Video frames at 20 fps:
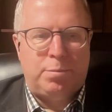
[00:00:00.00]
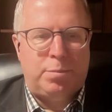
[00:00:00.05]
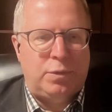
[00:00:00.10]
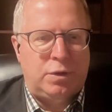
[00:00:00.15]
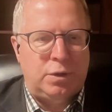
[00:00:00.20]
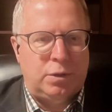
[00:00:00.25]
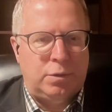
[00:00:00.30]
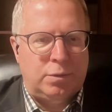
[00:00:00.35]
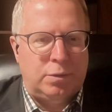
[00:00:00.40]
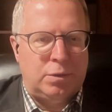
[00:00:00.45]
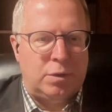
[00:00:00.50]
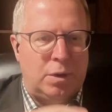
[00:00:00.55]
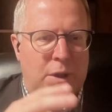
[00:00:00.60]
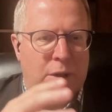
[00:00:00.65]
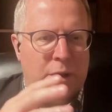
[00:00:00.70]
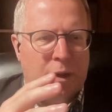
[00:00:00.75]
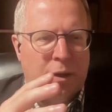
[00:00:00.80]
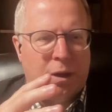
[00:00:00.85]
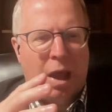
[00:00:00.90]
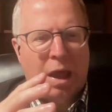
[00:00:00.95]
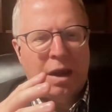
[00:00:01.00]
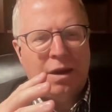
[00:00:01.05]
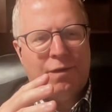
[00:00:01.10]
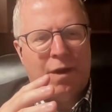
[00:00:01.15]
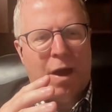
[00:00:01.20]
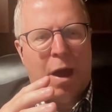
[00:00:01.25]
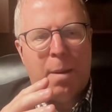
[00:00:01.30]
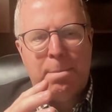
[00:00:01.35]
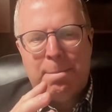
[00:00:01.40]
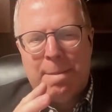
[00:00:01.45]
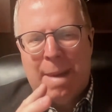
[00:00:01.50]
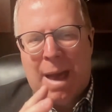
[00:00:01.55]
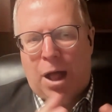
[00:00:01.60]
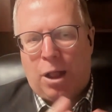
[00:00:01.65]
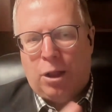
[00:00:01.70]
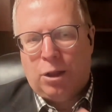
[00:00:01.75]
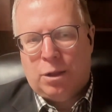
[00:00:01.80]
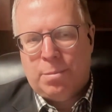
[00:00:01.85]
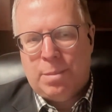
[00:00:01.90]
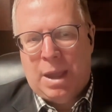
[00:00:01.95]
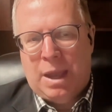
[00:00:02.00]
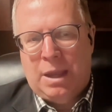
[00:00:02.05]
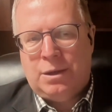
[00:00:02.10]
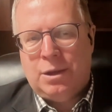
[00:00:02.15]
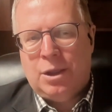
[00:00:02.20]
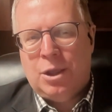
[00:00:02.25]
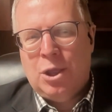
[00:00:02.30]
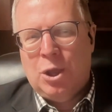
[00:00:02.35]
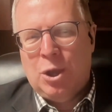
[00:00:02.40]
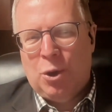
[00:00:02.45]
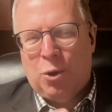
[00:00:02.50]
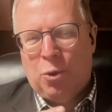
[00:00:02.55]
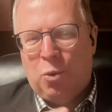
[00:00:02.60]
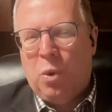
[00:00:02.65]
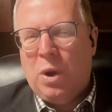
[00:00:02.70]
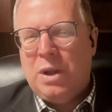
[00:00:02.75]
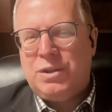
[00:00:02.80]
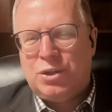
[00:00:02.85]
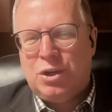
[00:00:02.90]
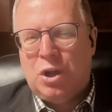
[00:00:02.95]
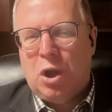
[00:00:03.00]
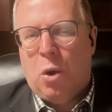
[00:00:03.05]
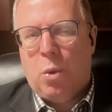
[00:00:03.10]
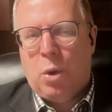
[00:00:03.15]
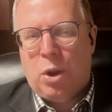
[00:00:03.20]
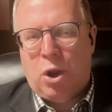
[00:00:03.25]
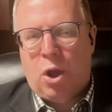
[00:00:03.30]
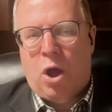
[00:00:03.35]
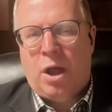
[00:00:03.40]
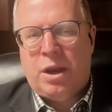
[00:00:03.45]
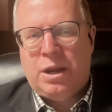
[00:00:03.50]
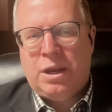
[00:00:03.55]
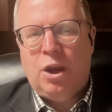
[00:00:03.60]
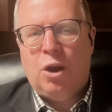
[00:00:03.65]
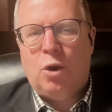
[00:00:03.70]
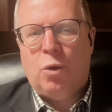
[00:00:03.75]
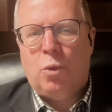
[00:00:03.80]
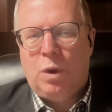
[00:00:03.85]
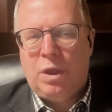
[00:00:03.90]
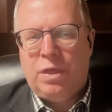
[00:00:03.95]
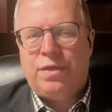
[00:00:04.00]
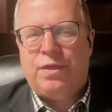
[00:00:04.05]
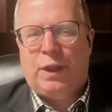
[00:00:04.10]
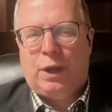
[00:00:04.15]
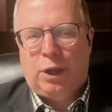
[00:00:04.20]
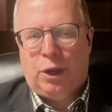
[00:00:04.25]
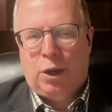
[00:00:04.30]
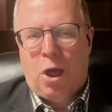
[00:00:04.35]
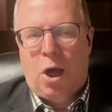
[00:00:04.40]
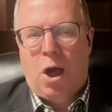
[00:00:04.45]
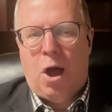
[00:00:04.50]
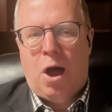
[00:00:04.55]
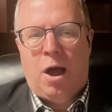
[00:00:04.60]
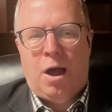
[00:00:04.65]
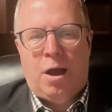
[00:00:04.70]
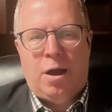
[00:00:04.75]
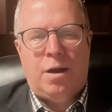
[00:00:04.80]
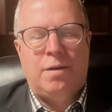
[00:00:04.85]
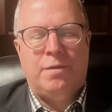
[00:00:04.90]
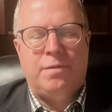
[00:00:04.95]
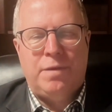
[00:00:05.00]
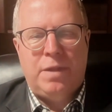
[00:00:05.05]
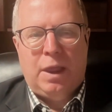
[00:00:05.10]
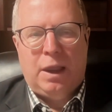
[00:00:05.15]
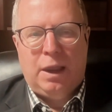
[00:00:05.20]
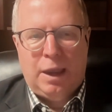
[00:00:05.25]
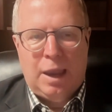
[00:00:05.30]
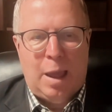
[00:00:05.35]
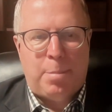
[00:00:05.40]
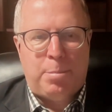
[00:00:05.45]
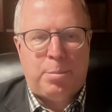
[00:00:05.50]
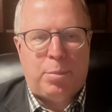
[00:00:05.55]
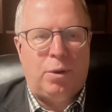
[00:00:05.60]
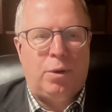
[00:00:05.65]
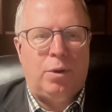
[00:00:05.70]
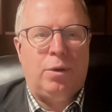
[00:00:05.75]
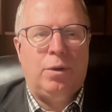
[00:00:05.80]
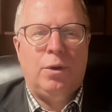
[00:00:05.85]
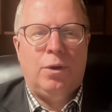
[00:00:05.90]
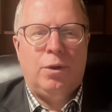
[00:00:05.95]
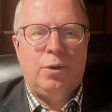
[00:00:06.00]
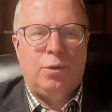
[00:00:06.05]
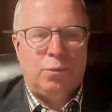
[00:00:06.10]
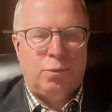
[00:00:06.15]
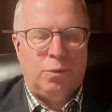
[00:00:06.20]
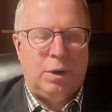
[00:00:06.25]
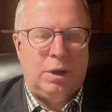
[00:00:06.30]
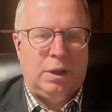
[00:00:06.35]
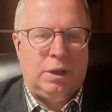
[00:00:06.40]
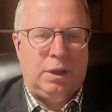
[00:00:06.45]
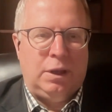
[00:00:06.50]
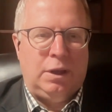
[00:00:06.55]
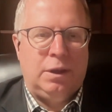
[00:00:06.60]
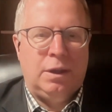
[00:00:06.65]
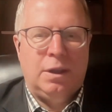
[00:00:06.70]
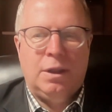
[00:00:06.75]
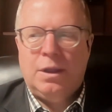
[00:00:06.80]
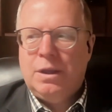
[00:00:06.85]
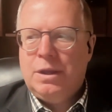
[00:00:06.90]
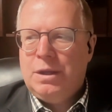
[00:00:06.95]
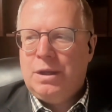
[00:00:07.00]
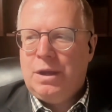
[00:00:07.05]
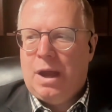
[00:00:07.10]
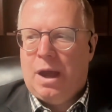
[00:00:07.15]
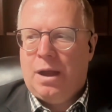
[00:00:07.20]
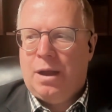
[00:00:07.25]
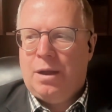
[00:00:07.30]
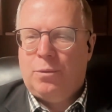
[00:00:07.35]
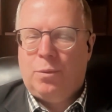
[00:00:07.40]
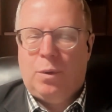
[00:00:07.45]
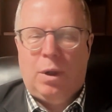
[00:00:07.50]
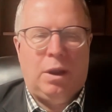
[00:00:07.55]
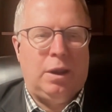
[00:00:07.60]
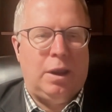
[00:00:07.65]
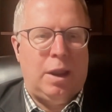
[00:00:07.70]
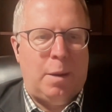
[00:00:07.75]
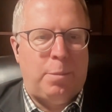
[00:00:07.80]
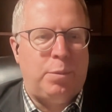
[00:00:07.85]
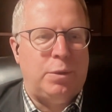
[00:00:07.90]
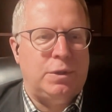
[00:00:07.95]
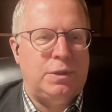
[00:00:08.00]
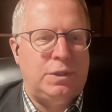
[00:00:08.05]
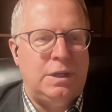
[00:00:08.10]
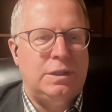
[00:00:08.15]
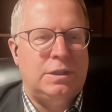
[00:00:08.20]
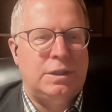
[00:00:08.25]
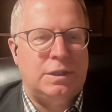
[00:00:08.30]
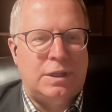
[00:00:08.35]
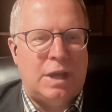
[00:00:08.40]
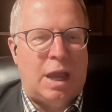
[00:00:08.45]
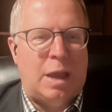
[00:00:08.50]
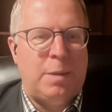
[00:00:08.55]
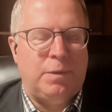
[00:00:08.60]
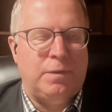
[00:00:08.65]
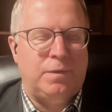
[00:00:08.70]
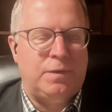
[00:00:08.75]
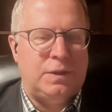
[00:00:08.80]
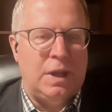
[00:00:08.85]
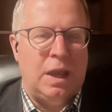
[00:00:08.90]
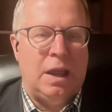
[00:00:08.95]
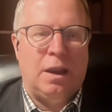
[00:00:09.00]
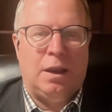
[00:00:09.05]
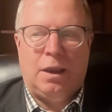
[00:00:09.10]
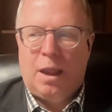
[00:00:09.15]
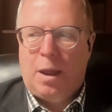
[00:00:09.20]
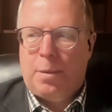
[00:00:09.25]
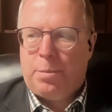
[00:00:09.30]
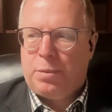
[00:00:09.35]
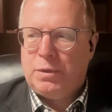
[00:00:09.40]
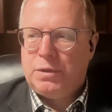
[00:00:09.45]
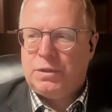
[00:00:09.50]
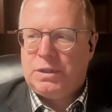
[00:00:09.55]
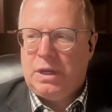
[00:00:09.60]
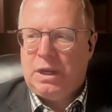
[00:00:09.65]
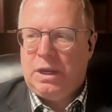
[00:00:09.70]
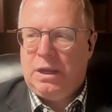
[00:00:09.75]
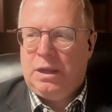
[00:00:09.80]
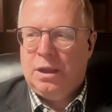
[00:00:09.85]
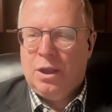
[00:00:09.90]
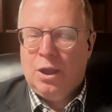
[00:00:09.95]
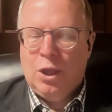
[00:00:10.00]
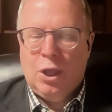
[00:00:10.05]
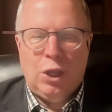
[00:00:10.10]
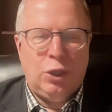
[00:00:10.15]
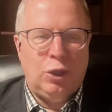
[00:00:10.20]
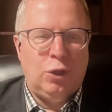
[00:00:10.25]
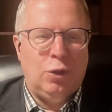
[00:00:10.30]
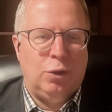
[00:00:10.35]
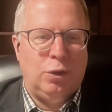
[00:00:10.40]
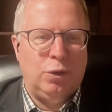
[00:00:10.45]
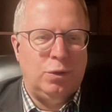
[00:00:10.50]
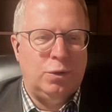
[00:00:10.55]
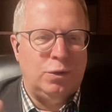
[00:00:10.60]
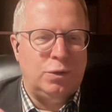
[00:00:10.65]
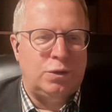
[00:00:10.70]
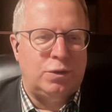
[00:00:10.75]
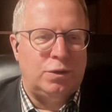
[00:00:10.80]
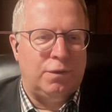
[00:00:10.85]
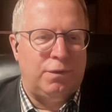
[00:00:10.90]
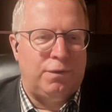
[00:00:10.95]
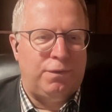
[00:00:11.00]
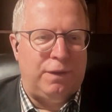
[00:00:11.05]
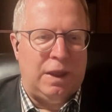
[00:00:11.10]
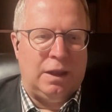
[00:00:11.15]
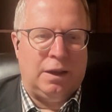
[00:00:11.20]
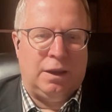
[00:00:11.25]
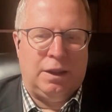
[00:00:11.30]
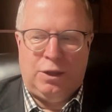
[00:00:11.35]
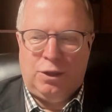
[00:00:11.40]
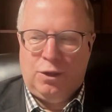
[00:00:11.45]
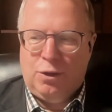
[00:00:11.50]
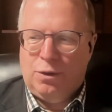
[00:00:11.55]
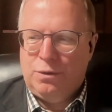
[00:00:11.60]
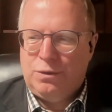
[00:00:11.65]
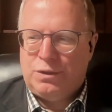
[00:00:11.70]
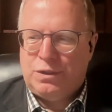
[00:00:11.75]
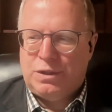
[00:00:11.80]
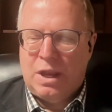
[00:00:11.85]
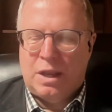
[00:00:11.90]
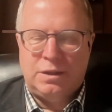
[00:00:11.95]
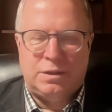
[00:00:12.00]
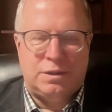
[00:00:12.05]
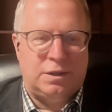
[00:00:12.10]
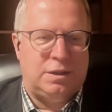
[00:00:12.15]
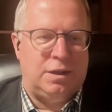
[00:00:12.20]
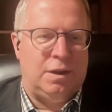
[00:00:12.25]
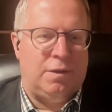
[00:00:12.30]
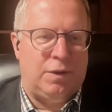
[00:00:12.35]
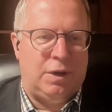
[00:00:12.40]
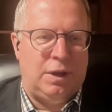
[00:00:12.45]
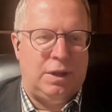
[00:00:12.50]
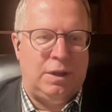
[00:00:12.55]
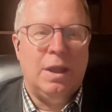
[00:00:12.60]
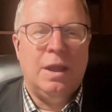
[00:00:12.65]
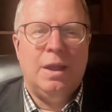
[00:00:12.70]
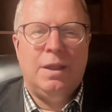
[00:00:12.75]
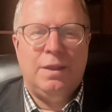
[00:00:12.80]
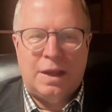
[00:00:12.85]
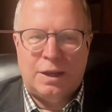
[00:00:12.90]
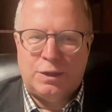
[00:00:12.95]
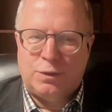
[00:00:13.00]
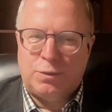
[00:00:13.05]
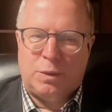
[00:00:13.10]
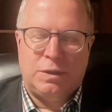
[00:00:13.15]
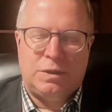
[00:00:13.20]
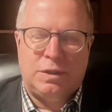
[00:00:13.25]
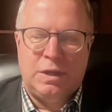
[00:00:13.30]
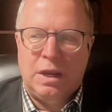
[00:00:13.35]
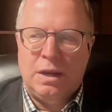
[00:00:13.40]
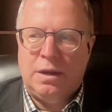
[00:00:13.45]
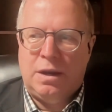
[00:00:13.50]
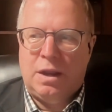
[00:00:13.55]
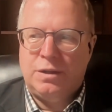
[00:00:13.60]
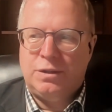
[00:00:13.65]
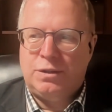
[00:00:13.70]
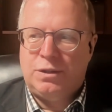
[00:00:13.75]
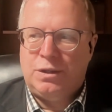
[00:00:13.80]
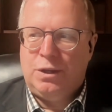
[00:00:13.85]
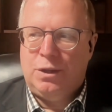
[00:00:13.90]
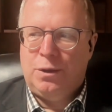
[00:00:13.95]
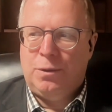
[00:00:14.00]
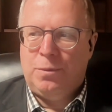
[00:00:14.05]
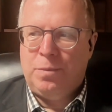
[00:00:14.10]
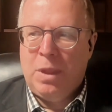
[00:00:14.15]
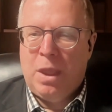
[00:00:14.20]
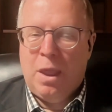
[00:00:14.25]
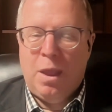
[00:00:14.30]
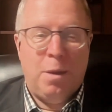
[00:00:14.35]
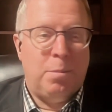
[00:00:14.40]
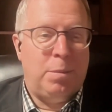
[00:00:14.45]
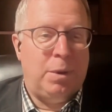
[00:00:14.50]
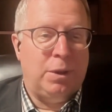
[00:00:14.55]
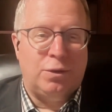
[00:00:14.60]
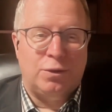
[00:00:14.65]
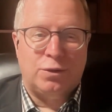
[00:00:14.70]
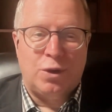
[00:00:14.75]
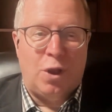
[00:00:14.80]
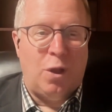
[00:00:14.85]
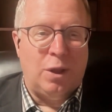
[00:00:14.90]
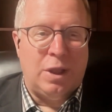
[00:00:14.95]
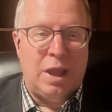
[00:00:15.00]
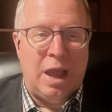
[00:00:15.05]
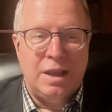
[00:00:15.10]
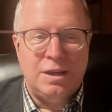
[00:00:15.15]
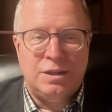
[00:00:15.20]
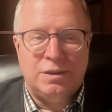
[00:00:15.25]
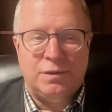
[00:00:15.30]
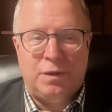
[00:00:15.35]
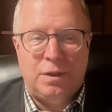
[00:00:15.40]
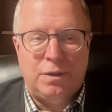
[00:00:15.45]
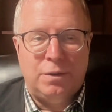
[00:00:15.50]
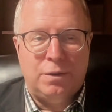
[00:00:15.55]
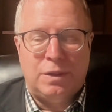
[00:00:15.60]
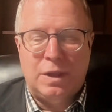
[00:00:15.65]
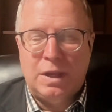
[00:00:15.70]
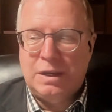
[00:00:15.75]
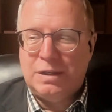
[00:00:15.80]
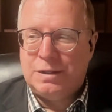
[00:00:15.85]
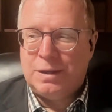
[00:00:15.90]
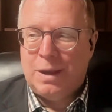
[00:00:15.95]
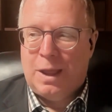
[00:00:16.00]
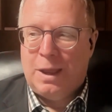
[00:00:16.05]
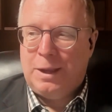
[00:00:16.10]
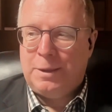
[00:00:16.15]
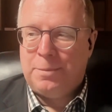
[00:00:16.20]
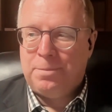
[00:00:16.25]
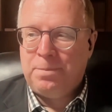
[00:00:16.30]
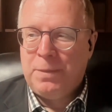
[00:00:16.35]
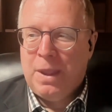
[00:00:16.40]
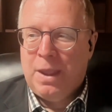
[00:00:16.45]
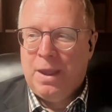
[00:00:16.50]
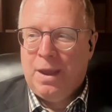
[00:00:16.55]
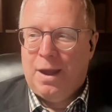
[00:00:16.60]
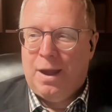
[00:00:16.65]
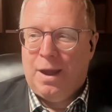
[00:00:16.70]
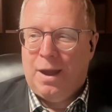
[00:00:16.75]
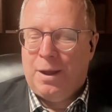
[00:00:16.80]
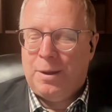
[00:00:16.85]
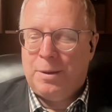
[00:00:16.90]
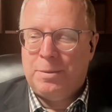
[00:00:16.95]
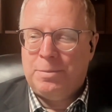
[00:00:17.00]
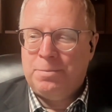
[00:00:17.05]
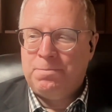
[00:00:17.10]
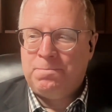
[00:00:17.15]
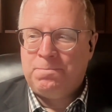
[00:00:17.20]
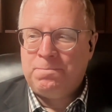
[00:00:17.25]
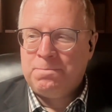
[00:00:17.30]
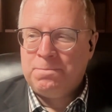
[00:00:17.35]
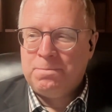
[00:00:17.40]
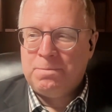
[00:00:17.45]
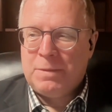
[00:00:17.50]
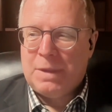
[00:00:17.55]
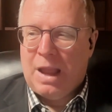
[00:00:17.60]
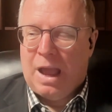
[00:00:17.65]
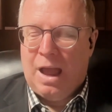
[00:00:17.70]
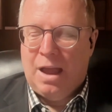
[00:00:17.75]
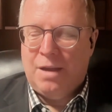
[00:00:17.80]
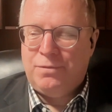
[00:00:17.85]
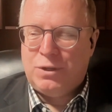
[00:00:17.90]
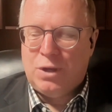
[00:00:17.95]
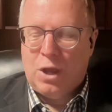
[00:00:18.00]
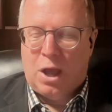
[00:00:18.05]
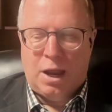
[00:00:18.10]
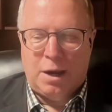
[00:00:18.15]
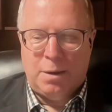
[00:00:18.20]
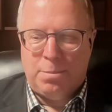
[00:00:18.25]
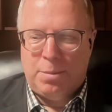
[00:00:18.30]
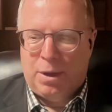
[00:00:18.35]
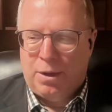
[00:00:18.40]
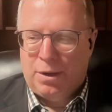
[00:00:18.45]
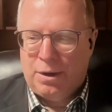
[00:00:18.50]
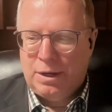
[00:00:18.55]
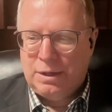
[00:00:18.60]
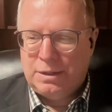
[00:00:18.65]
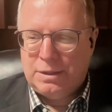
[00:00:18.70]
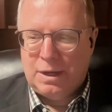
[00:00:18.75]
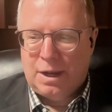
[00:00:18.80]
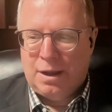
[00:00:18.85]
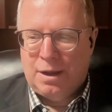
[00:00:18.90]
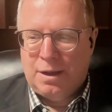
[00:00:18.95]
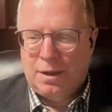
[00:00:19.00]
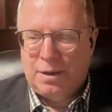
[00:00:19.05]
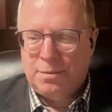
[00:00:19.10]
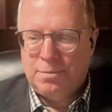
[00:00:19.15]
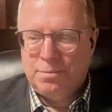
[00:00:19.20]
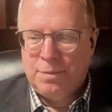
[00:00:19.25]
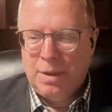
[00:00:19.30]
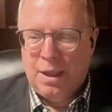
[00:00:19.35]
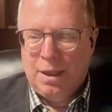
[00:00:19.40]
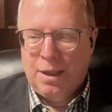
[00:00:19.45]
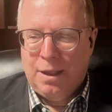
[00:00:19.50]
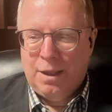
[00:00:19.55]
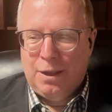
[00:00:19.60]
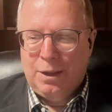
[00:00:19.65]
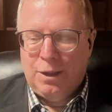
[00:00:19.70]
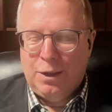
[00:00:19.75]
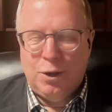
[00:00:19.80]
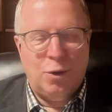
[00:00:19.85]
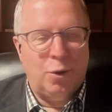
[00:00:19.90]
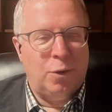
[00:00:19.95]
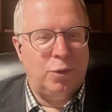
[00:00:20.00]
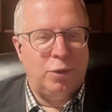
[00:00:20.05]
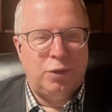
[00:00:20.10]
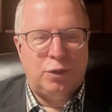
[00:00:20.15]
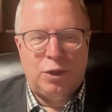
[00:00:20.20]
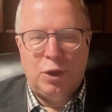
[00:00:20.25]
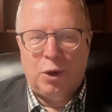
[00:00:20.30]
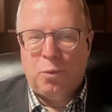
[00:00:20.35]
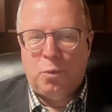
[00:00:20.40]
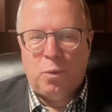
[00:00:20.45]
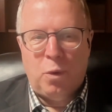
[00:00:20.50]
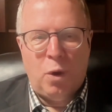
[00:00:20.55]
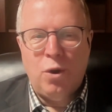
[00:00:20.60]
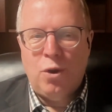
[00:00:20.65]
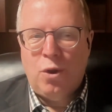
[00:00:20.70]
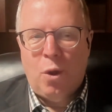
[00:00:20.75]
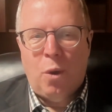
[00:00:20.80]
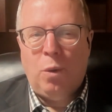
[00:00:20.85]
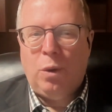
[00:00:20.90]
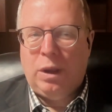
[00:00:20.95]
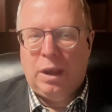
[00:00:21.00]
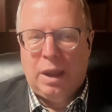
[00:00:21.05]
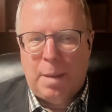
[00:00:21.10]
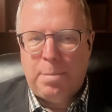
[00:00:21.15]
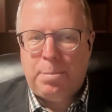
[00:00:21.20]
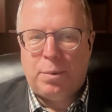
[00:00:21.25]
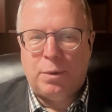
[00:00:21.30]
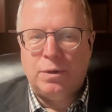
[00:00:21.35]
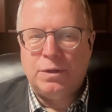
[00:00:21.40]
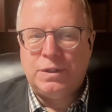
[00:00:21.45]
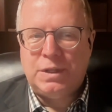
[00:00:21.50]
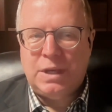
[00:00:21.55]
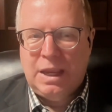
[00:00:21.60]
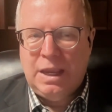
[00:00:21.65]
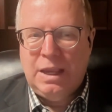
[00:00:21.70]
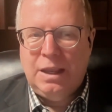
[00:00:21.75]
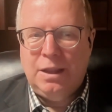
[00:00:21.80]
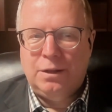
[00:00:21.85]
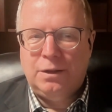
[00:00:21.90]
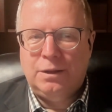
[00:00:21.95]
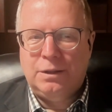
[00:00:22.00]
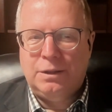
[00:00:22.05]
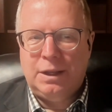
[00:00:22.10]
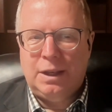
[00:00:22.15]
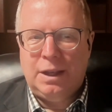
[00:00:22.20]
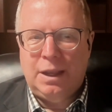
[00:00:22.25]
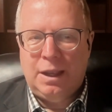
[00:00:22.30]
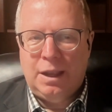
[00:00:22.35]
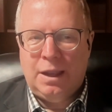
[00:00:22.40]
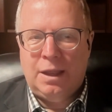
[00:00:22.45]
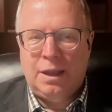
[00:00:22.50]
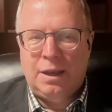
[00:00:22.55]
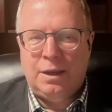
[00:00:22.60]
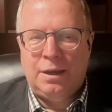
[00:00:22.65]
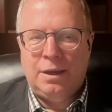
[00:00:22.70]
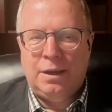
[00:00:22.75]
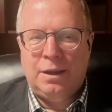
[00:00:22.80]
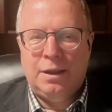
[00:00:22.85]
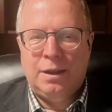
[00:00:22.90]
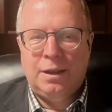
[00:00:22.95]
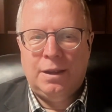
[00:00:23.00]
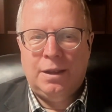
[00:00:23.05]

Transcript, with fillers: to kind of amalgamate what's going on here with the law of the leper, really uh, well, leprosy is a type of sin. Leprosy, you lose feeling, you lose sensitivity. That's what sin does to you. But there's all kinds of other things like um, I've taught about it. Um, you know, there were no lepers healed in